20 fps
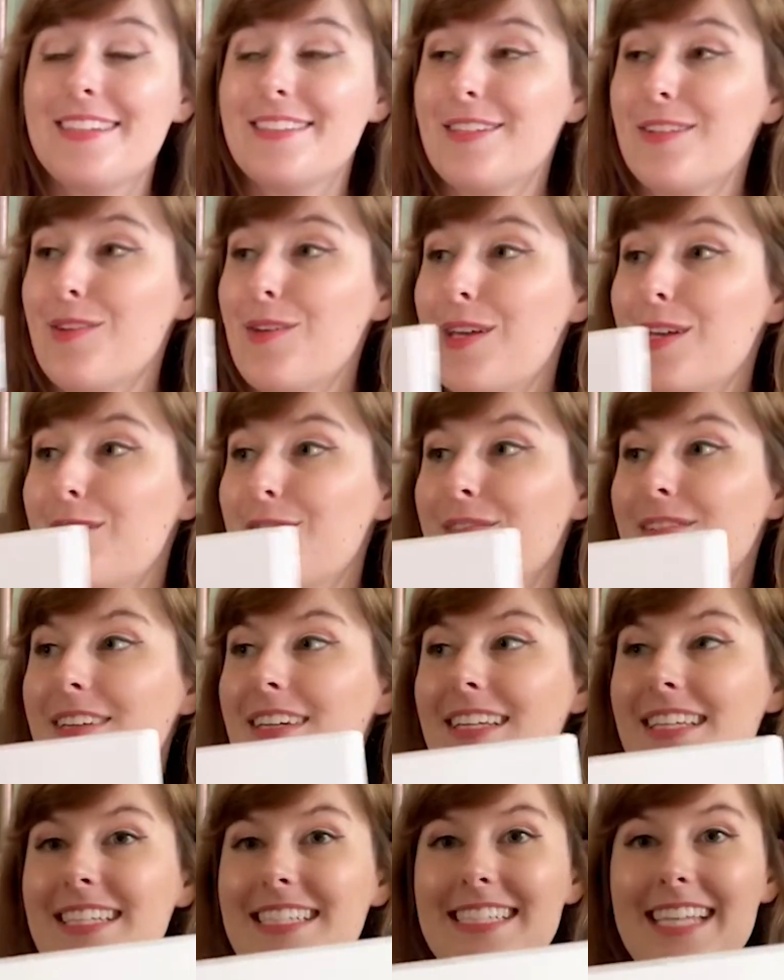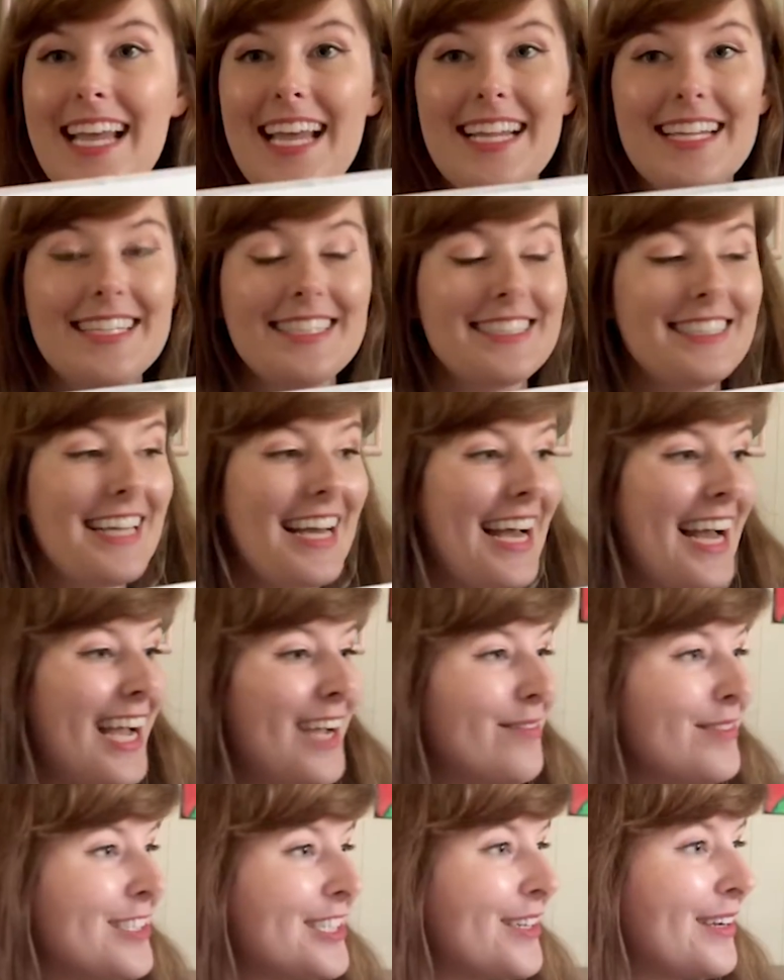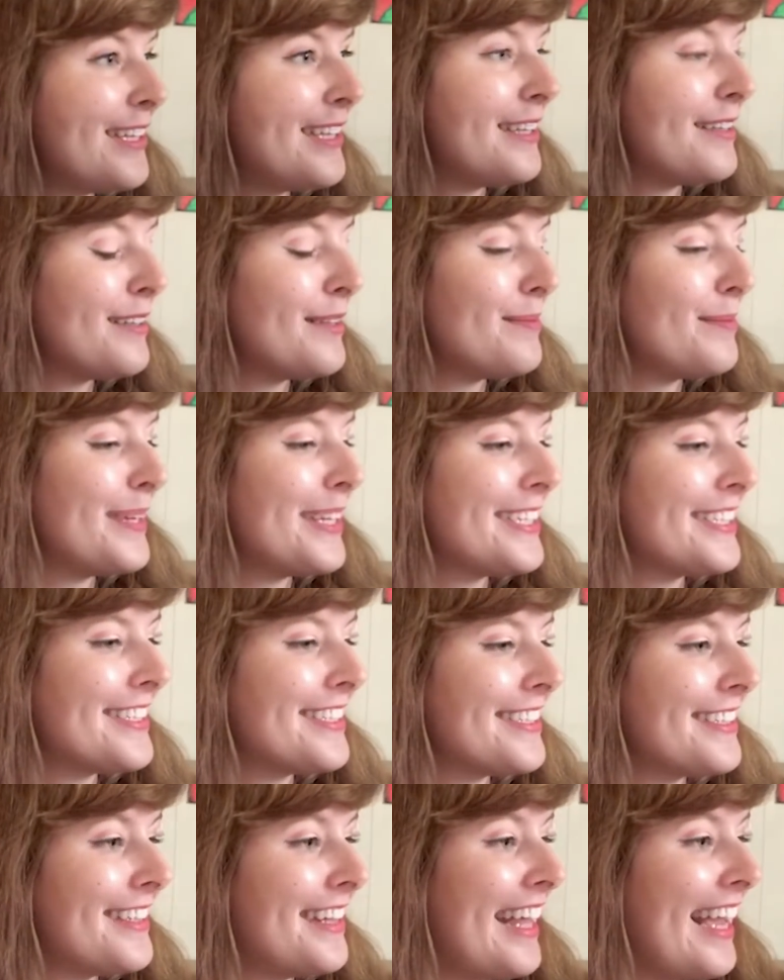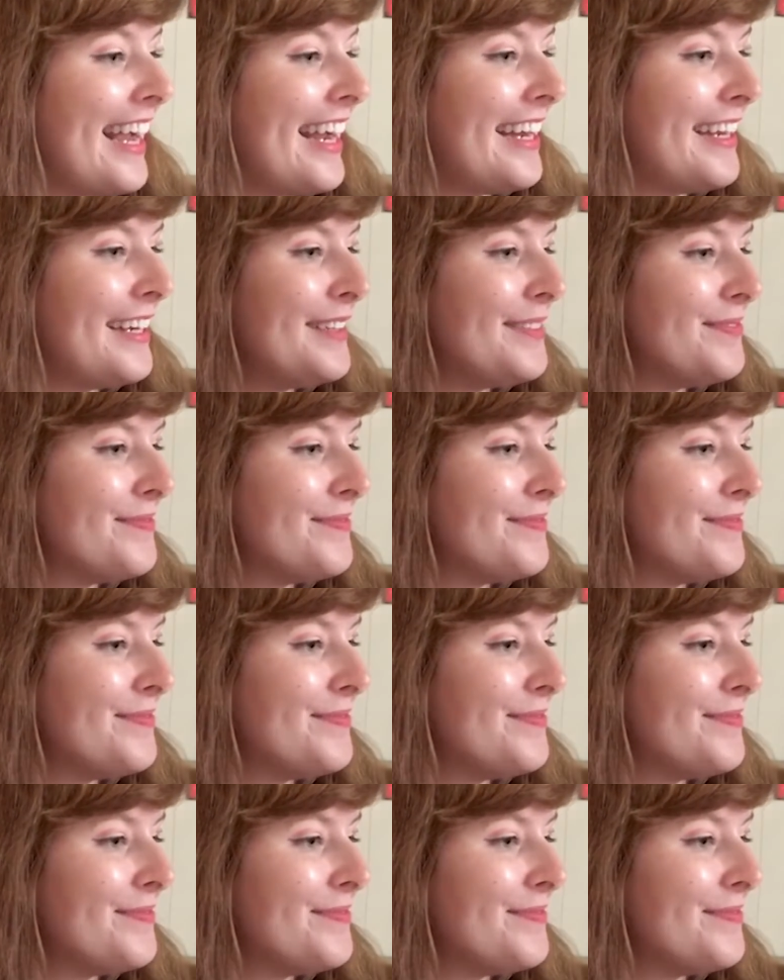So you can really take your time showing them the pictures there.